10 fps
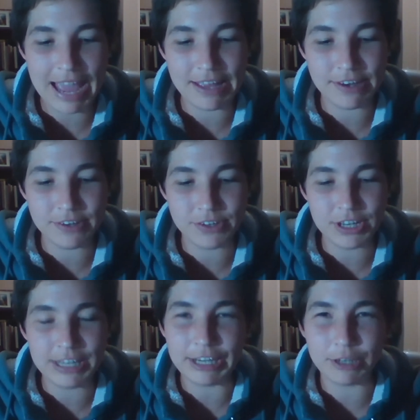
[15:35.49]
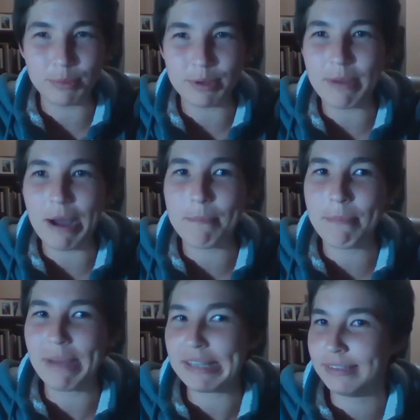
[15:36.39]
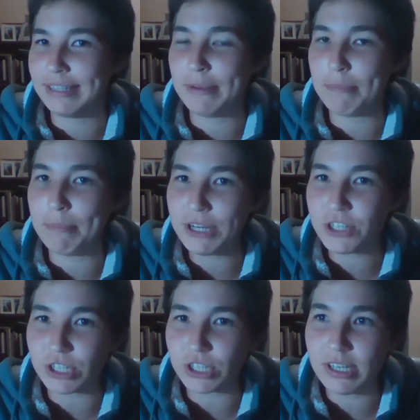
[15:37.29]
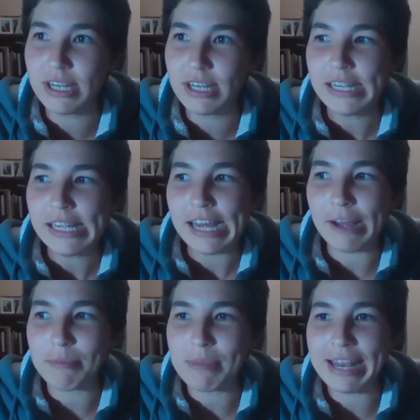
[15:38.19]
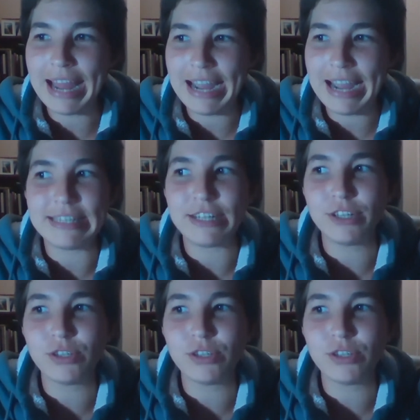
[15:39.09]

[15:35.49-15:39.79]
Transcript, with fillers: and a little bit about muscle inhibition um, and icing.